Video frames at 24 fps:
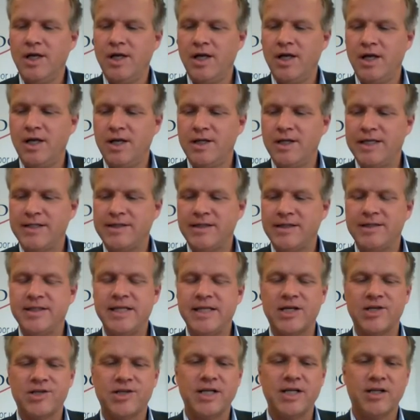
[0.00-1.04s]
that it
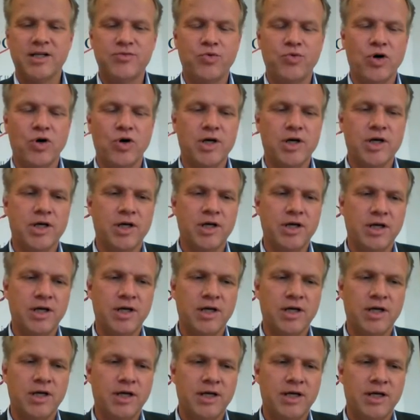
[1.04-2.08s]
does not work
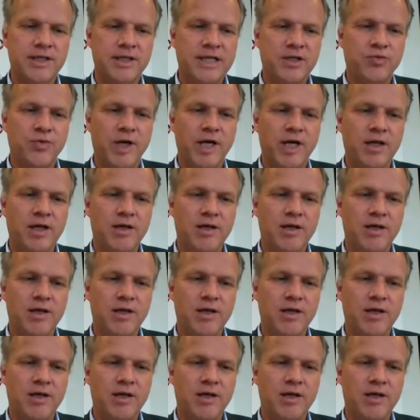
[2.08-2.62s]
that way.